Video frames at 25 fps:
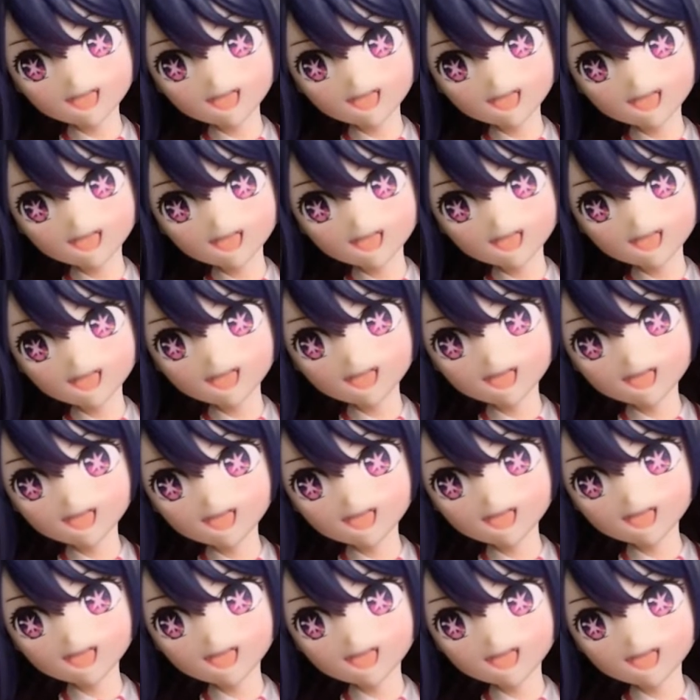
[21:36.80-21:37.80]
everything else
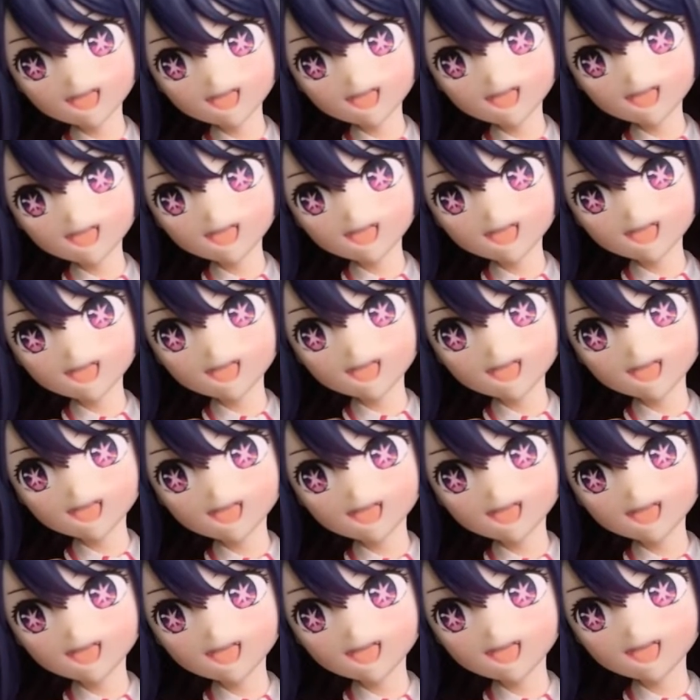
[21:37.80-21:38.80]
is done
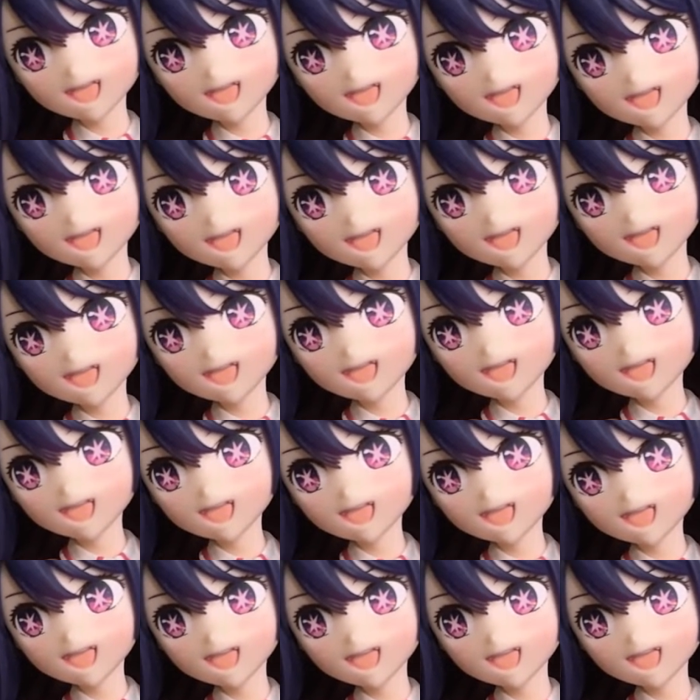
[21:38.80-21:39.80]
very well.
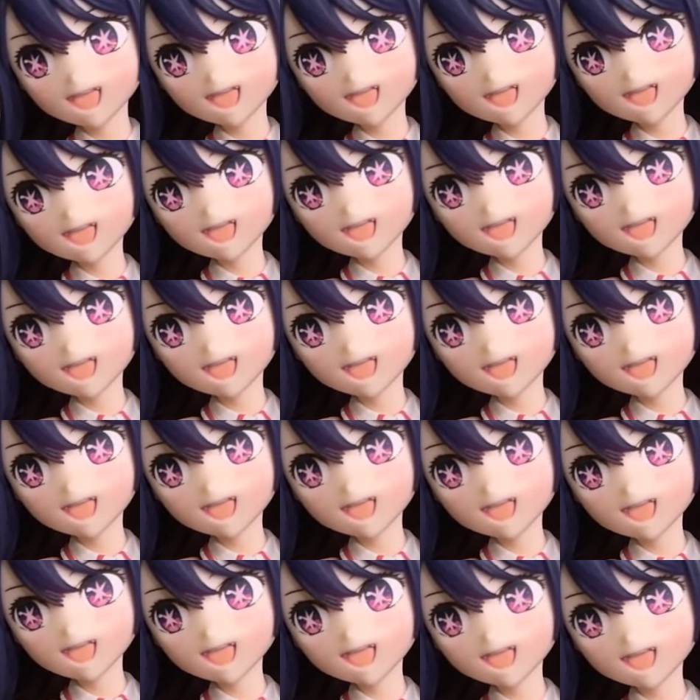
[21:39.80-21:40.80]
Breathtaking and
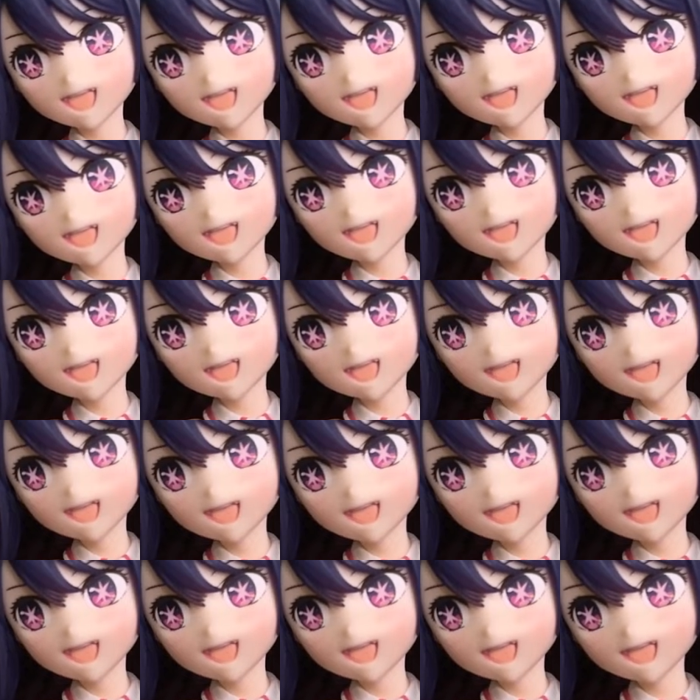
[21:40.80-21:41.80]
catching.
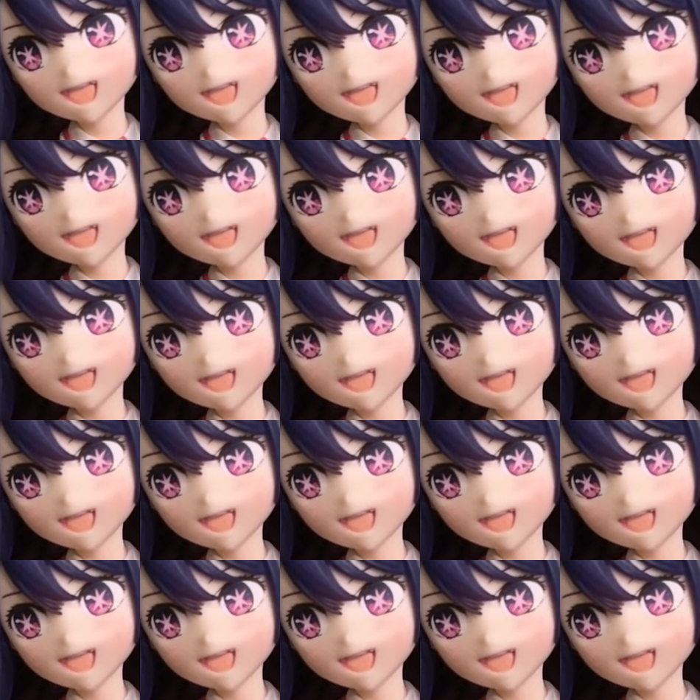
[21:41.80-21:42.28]
Like,